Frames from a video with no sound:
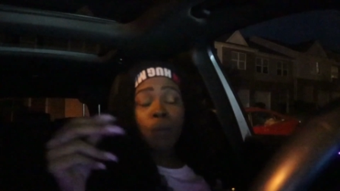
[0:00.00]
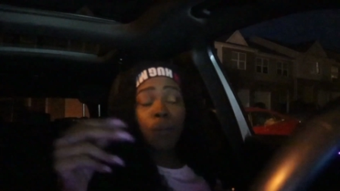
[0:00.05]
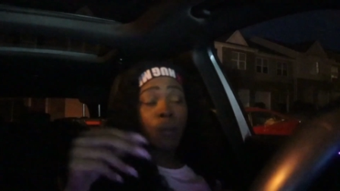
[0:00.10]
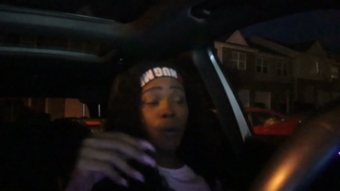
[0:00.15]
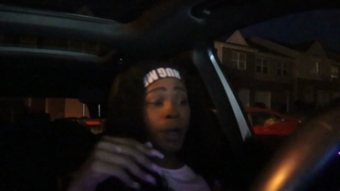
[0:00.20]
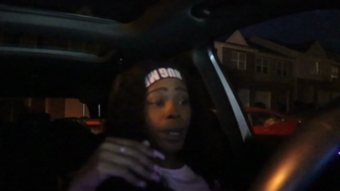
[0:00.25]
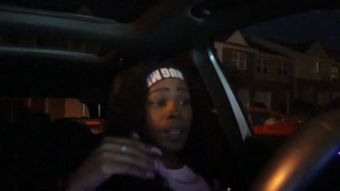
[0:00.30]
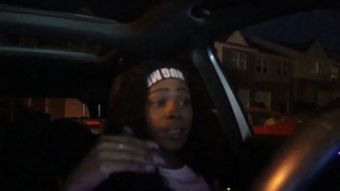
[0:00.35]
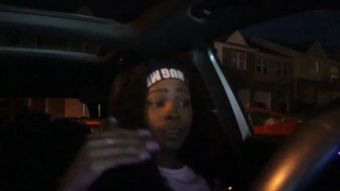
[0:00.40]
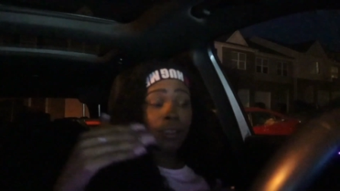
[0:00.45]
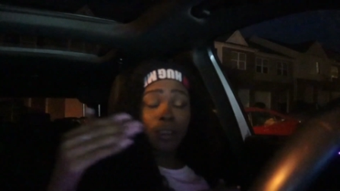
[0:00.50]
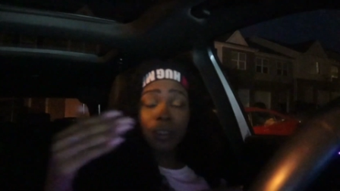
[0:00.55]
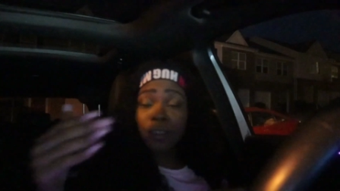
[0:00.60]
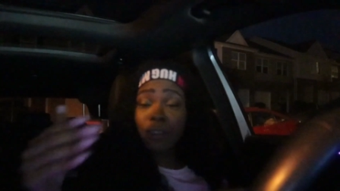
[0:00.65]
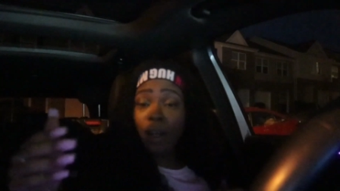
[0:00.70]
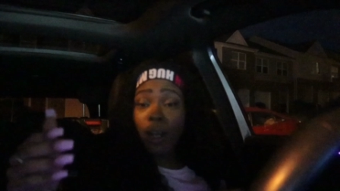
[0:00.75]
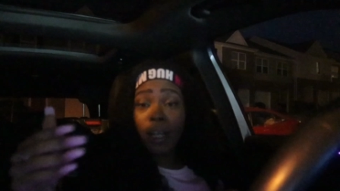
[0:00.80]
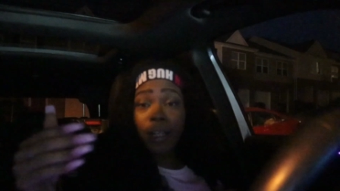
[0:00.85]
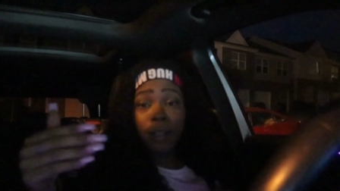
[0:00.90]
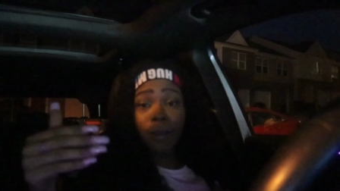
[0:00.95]
Brands are
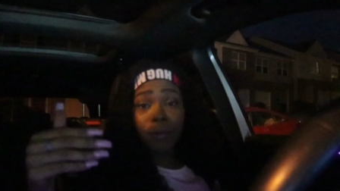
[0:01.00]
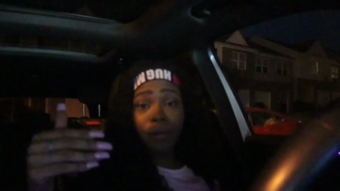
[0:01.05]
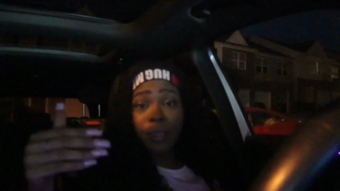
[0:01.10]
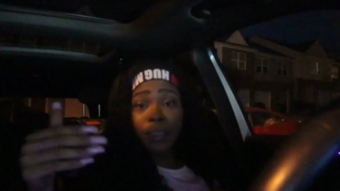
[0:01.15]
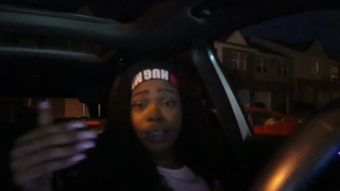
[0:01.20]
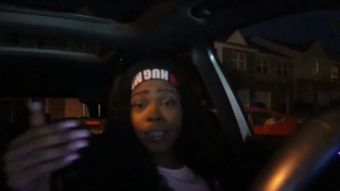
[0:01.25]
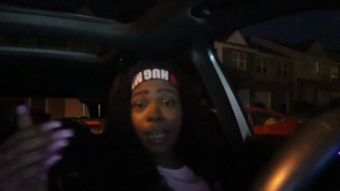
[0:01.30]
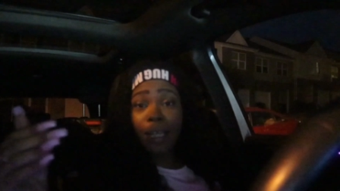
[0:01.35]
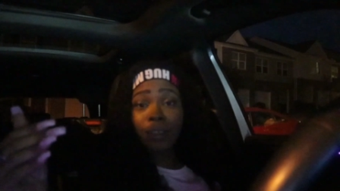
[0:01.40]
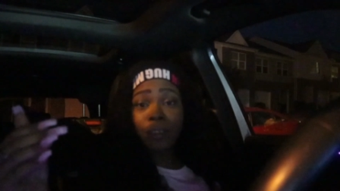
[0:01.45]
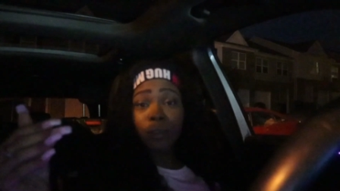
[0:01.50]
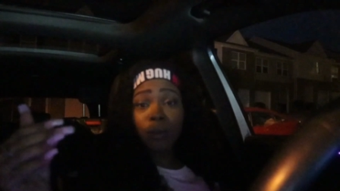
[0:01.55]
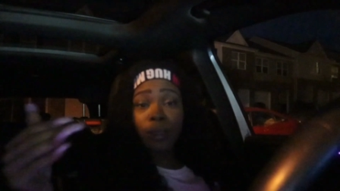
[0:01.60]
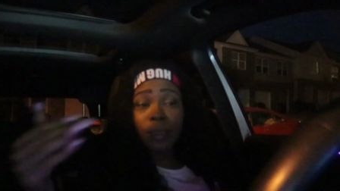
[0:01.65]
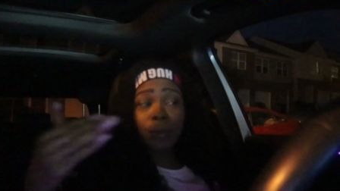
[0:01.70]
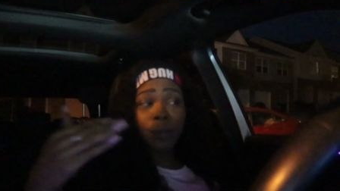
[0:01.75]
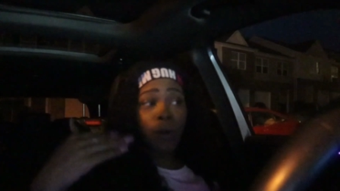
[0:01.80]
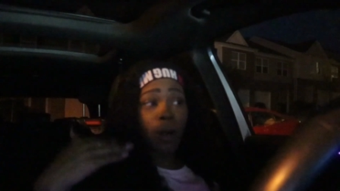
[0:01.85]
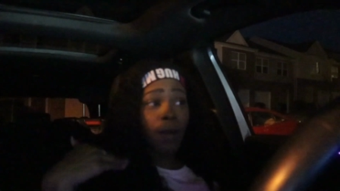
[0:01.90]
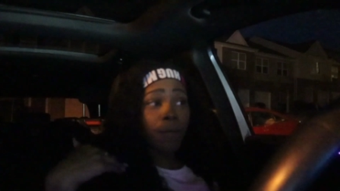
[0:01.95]
starting to reach out to
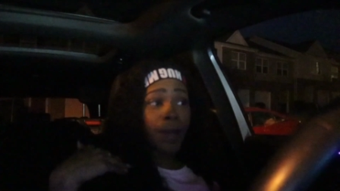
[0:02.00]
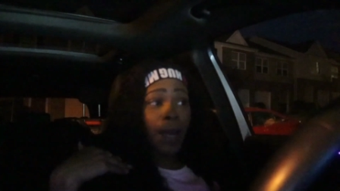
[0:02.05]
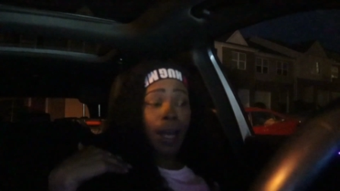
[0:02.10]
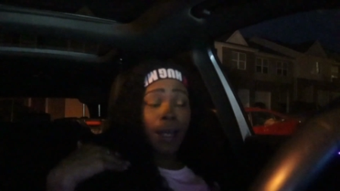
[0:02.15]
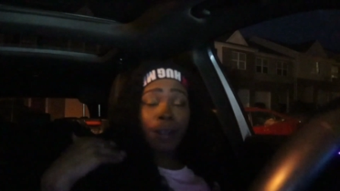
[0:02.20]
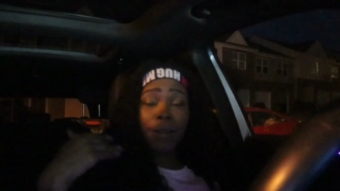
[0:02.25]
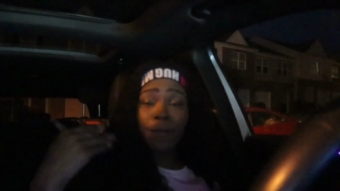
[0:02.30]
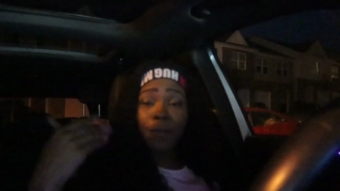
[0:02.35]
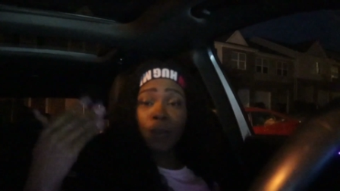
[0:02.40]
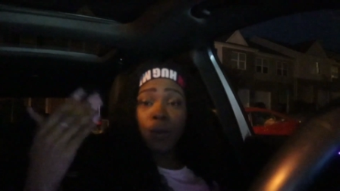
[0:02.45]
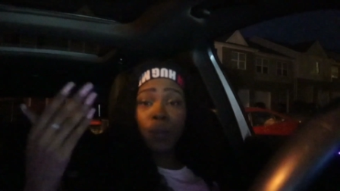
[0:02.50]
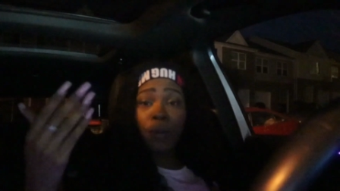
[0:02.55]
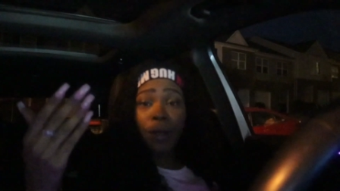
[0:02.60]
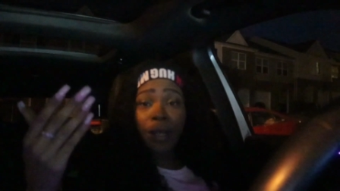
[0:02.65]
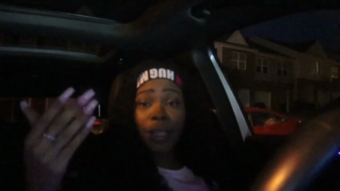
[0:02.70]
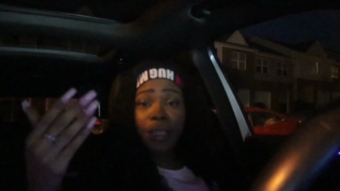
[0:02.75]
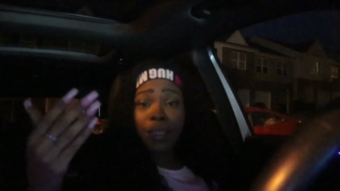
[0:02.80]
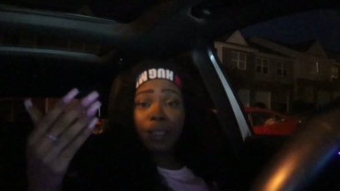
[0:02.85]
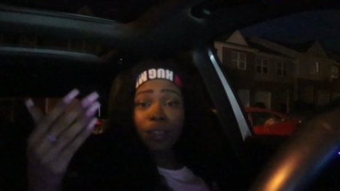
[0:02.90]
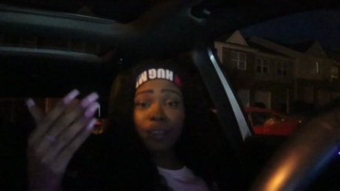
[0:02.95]
us more. I've gotten a few
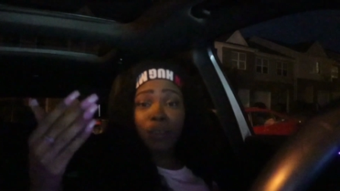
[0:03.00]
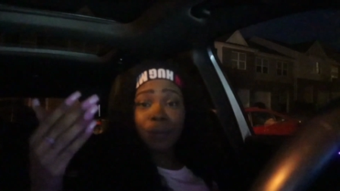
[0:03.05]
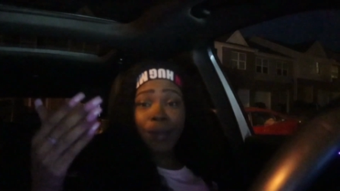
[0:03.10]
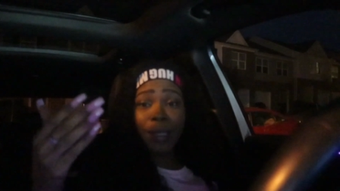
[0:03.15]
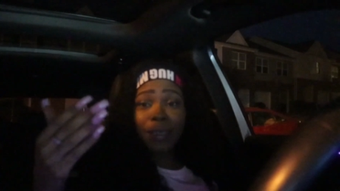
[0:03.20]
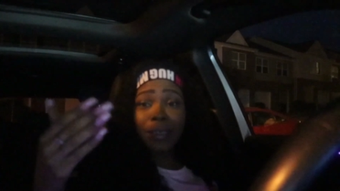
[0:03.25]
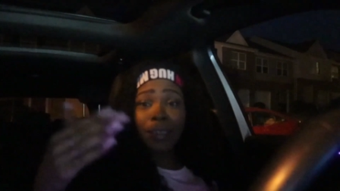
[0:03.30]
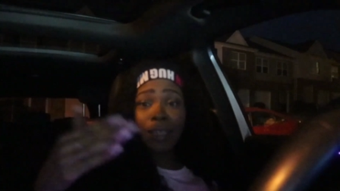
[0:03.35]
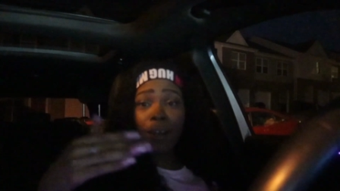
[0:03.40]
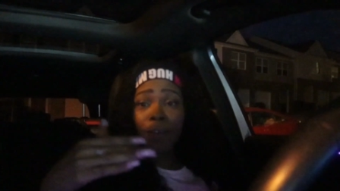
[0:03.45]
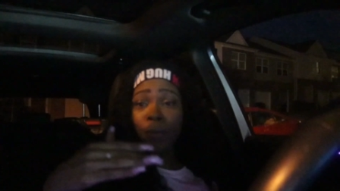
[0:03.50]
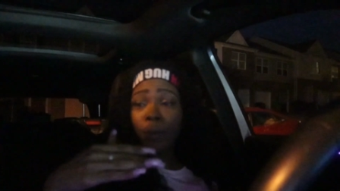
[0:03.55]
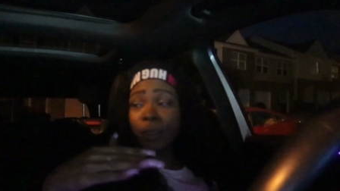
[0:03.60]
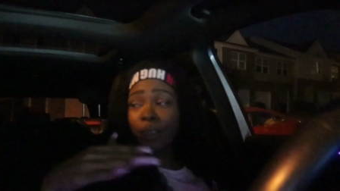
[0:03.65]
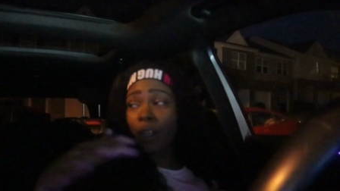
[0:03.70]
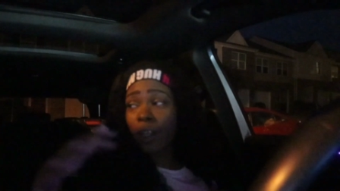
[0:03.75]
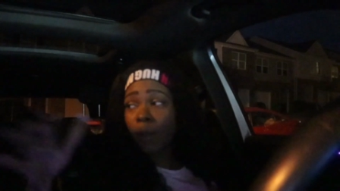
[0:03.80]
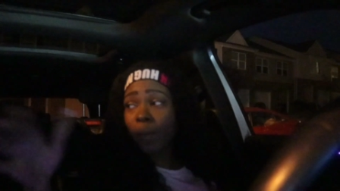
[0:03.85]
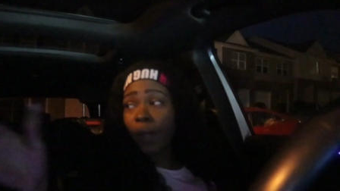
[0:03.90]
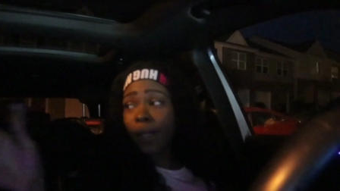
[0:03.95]
brand deals myself. We'll
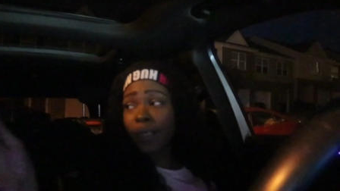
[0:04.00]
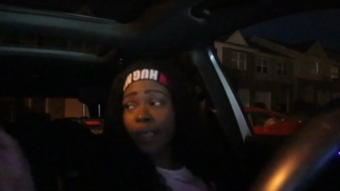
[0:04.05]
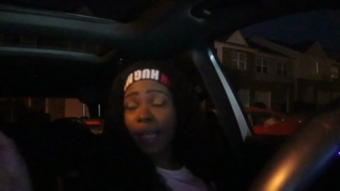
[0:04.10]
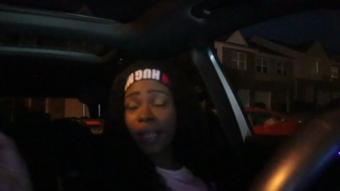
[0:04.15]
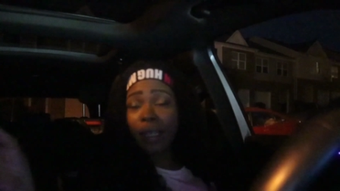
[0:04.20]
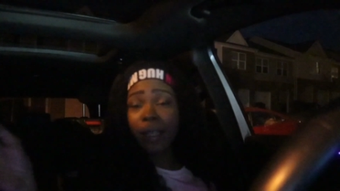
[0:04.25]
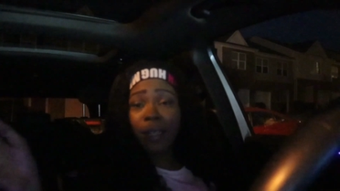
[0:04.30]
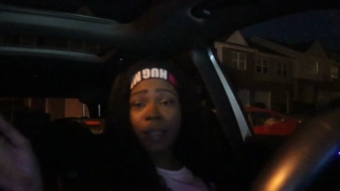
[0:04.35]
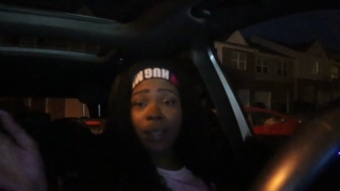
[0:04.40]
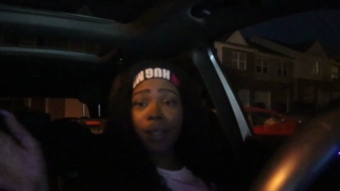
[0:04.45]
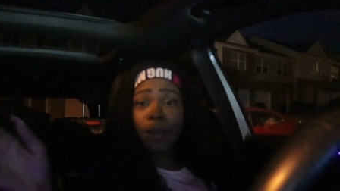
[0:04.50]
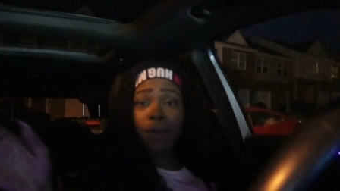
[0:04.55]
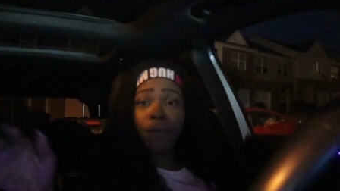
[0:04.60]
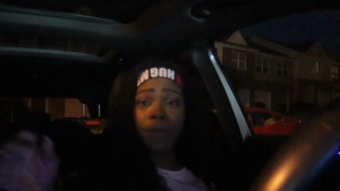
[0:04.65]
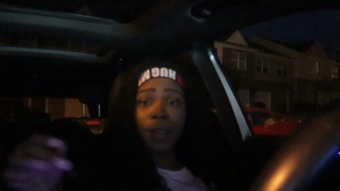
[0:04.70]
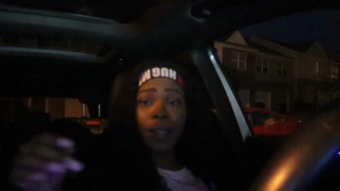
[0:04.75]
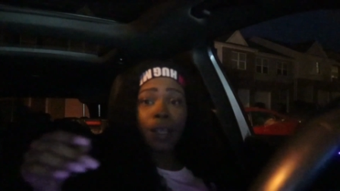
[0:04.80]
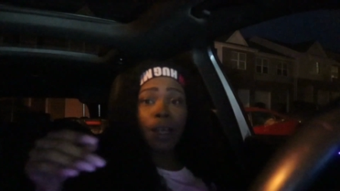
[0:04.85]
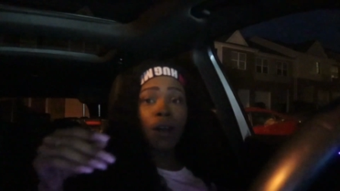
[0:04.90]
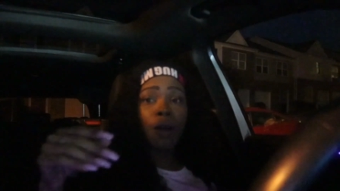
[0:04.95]
talk about that in another
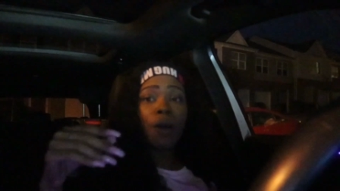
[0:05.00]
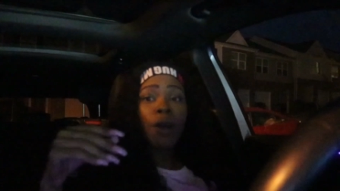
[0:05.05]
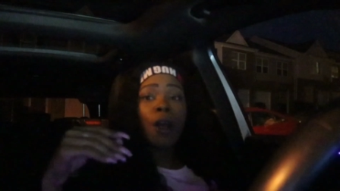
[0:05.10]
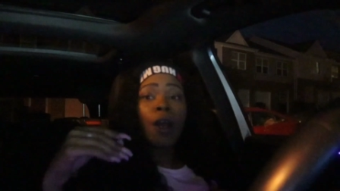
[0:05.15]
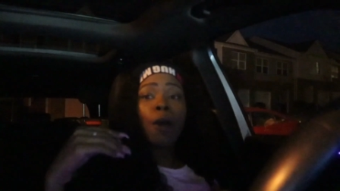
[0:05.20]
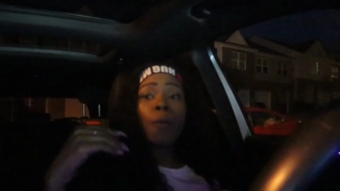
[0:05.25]
video.